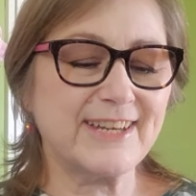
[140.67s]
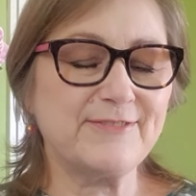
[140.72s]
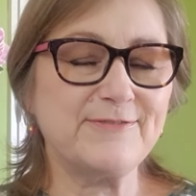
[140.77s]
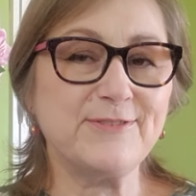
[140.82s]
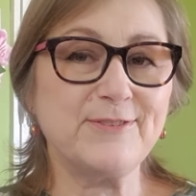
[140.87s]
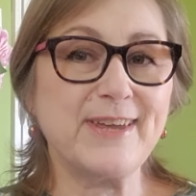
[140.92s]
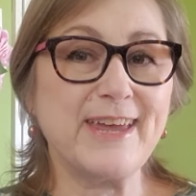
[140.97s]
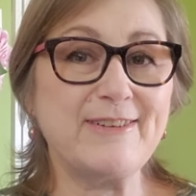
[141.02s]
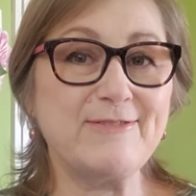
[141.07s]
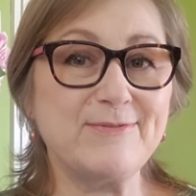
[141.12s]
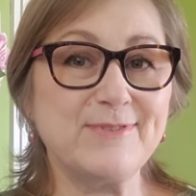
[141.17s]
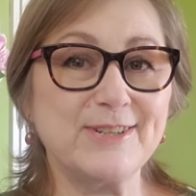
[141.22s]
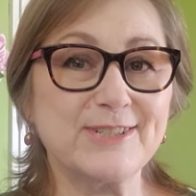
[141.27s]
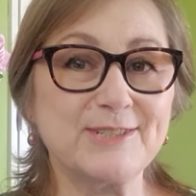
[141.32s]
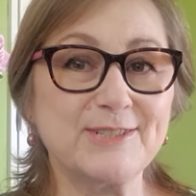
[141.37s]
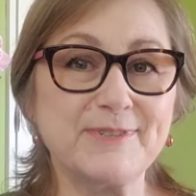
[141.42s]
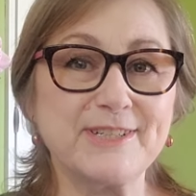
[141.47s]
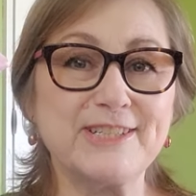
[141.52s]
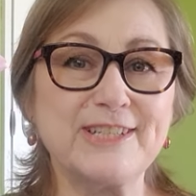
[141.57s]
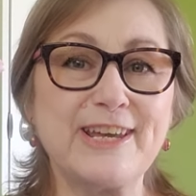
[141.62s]
if you have
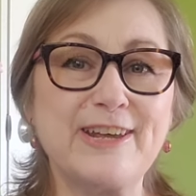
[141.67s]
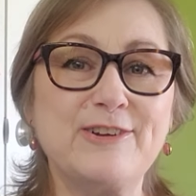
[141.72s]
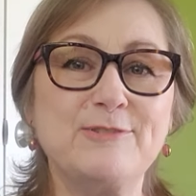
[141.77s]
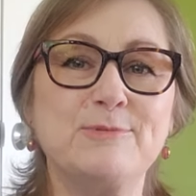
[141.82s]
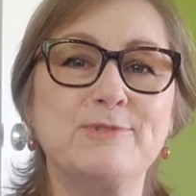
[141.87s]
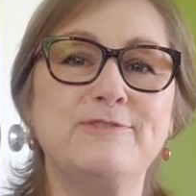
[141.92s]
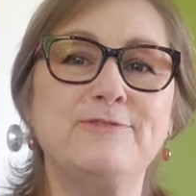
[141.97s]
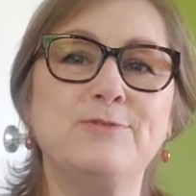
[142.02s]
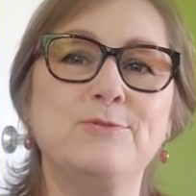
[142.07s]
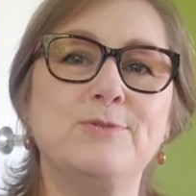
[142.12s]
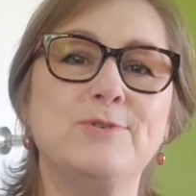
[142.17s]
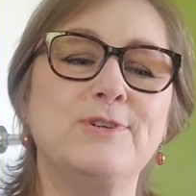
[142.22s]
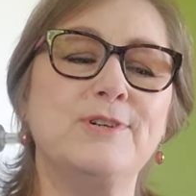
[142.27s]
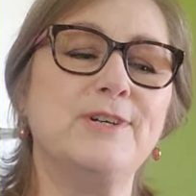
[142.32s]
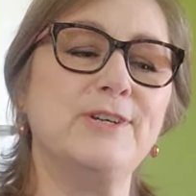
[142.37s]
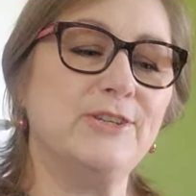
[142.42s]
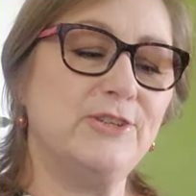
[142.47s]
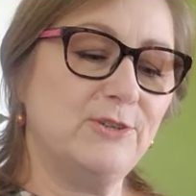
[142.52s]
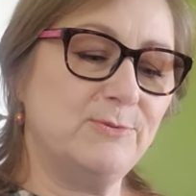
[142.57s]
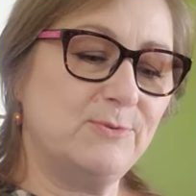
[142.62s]
watched my channel
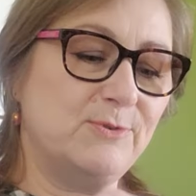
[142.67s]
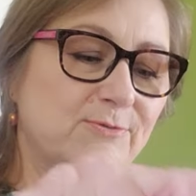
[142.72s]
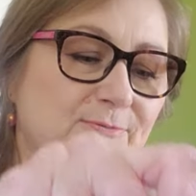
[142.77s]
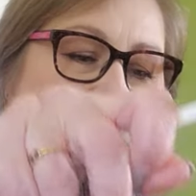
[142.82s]
before, you will